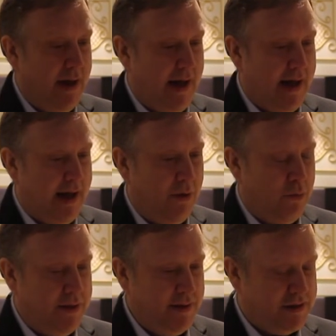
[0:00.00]
uh,
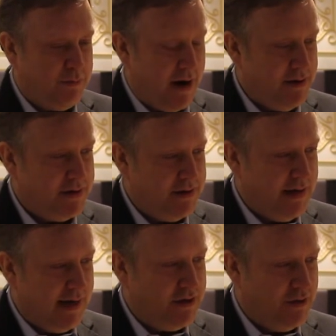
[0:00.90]
within the Spa
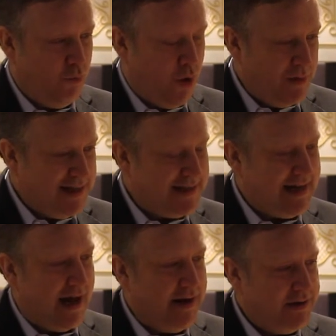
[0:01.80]
Association, what we
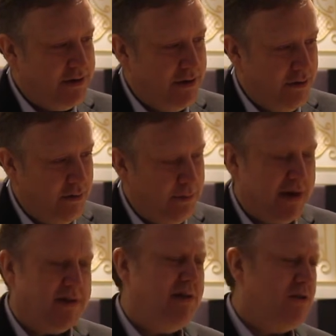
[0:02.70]
started to do,
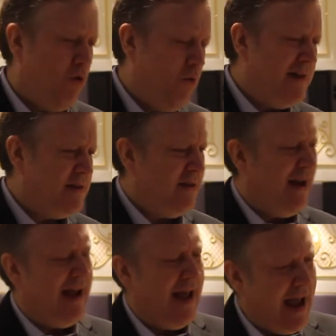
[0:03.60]
because it's always
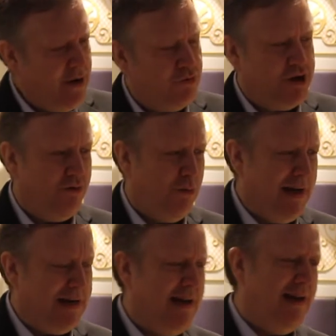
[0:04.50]
like annual general
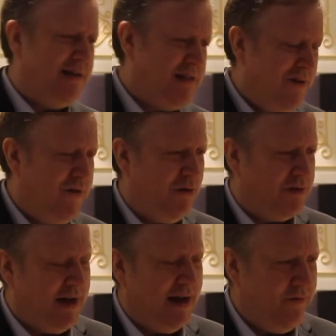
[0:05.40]
meeting is
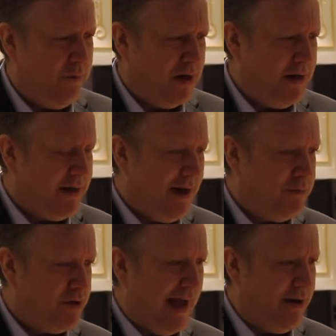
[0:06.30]
difficult to get everybody to come
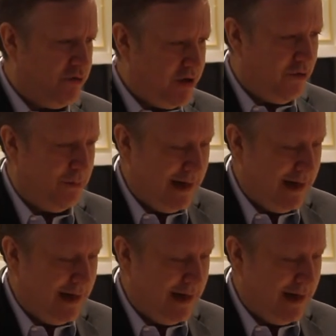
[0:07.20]
to annual general